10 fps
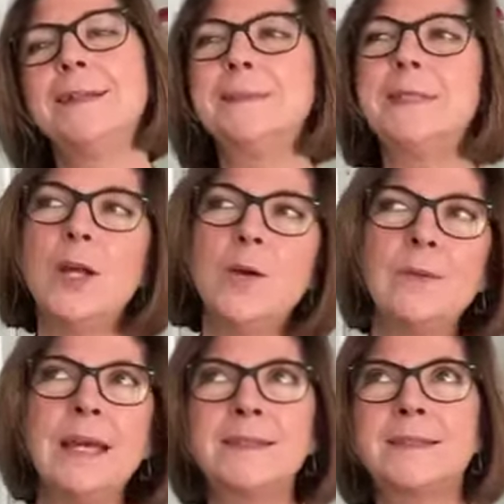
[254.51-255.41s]

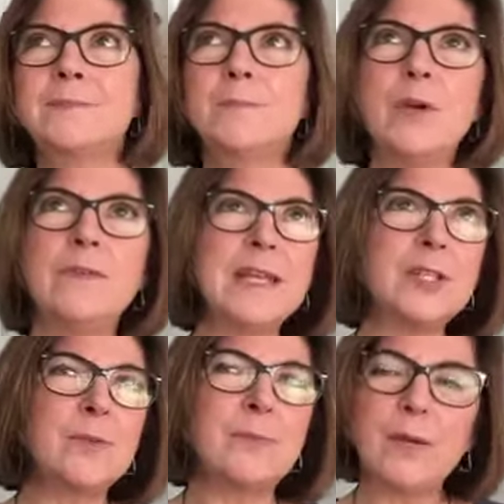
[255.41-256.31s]
that
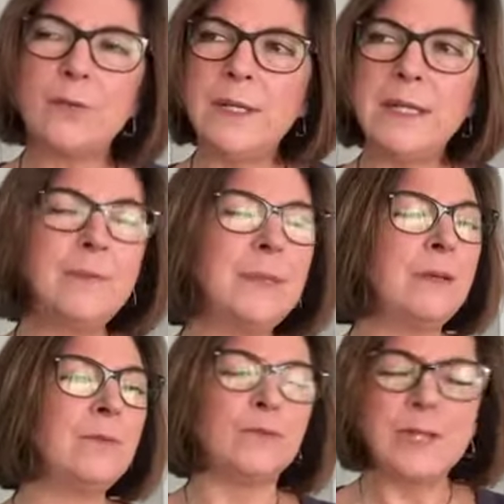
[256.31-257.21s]
motivation might really
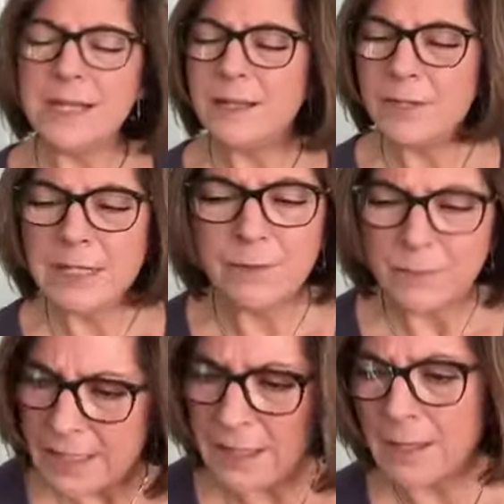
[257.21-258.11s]
be really, really,
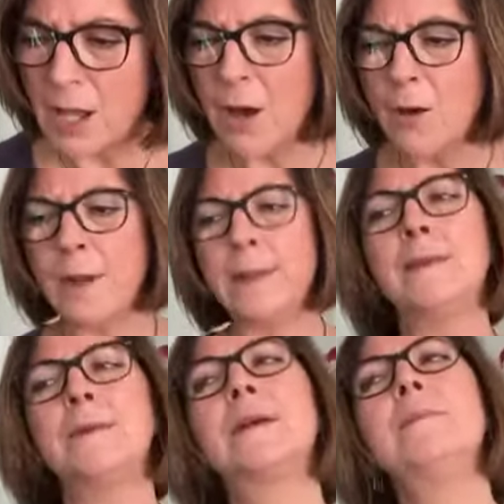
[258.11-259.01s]
really low, and
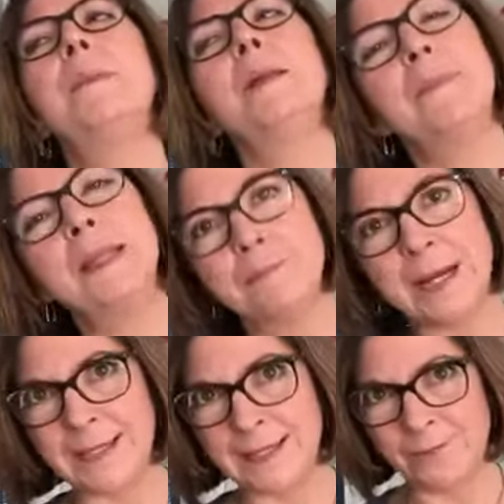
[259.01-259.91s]
the commitment
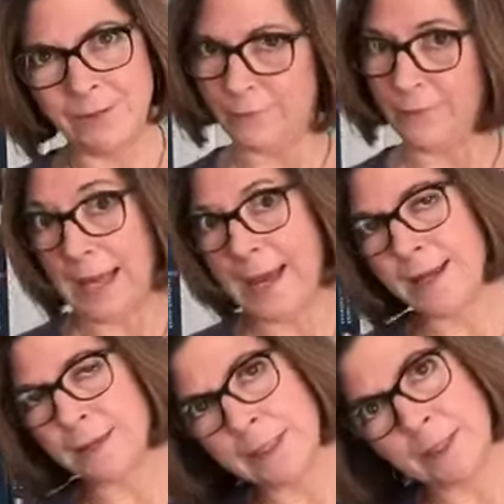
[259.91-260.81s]
might even
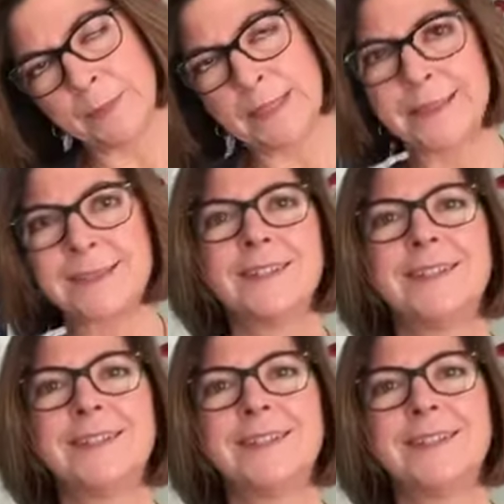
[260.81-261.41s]
flag a little bit.